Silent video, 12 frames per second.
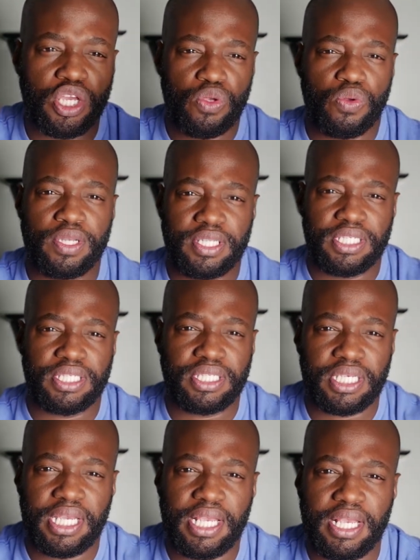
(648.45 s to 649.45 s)
You can
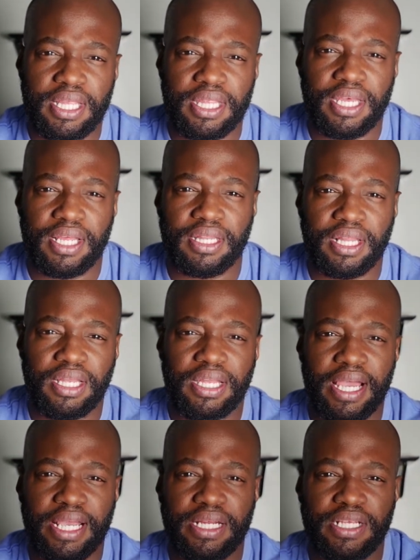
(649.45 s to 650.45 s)
see that the
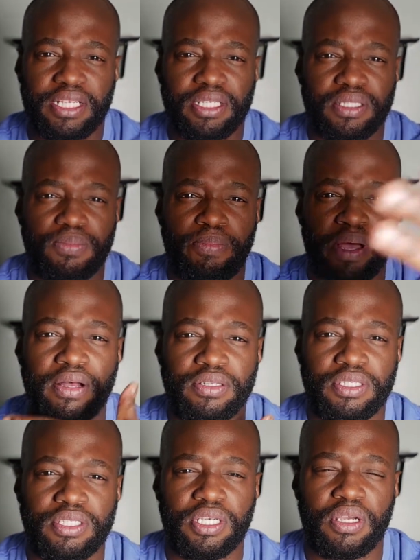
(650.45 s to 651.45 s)
light is
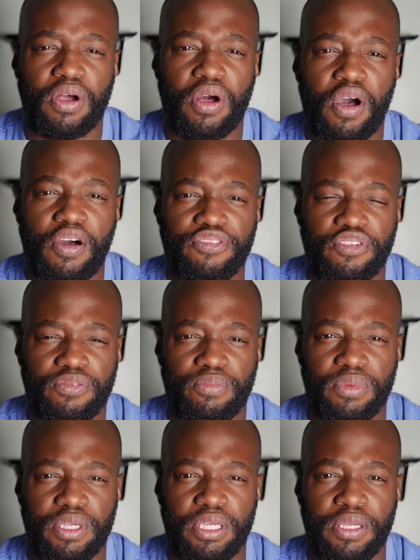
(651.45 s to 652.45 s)
bouncing off of
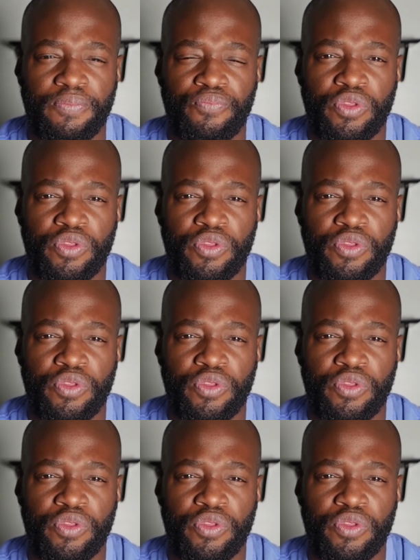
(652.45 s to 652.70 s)
me.